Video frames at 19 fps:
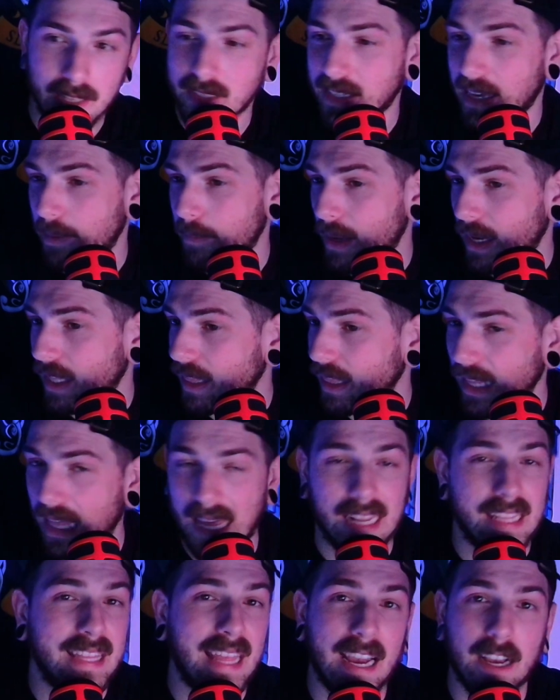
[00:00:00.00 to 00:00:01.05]
And I make a lot of
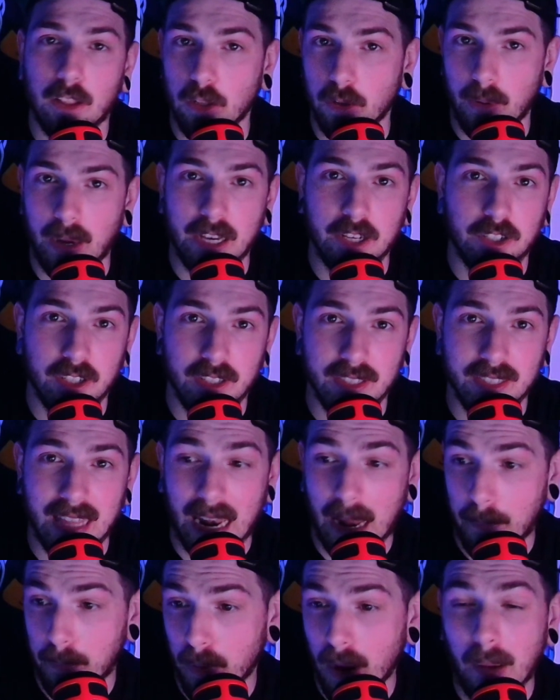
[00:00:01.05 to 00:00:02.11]
declarations that I
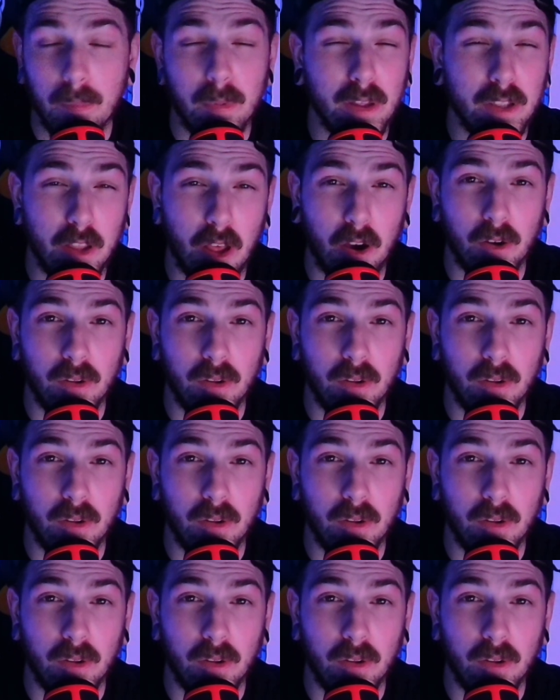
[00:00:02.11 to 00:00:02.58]
probably don't